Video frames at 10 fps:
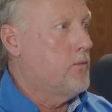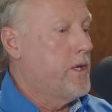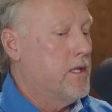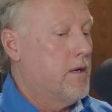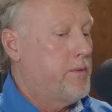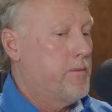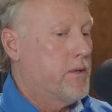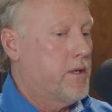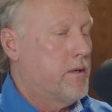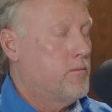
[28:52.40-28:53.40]
We love
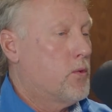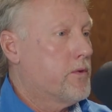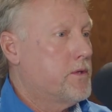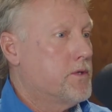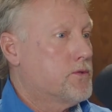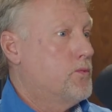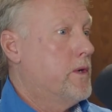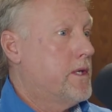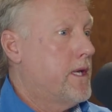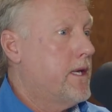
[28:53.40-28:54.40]
people to come more than just
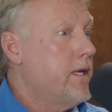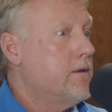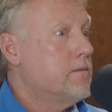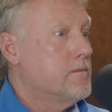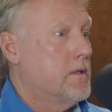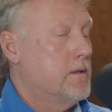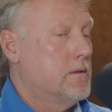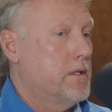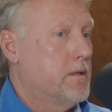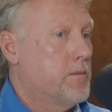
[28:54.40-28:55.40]
one day.
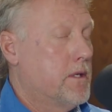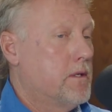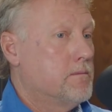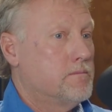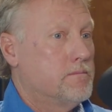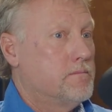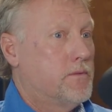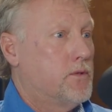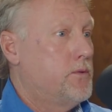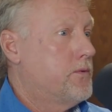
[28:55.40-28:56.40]
Let them come
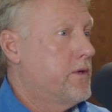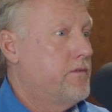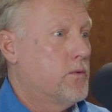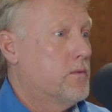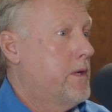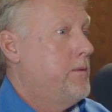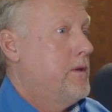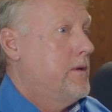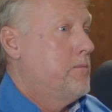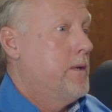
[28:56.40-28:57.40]
2, 3, 4,
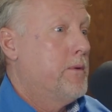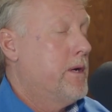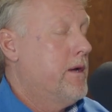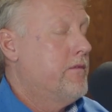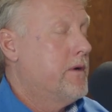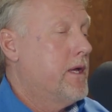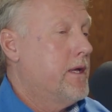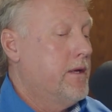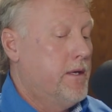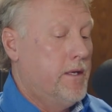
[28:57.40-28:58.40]
maybe every
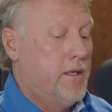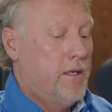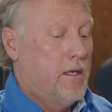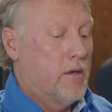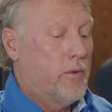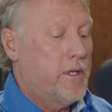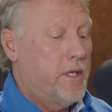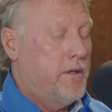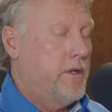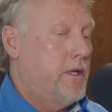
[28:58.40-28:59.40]
day. A really
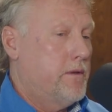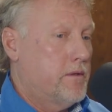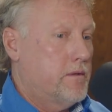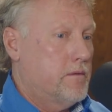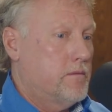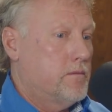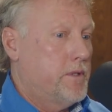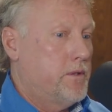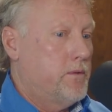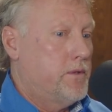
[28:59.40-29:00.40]
neat thing that
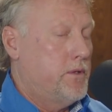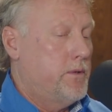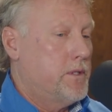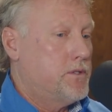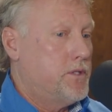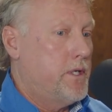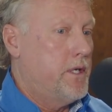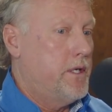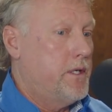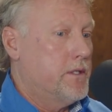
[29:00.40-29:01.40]
we do with the
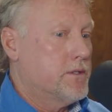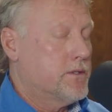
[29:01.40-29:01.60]
USGA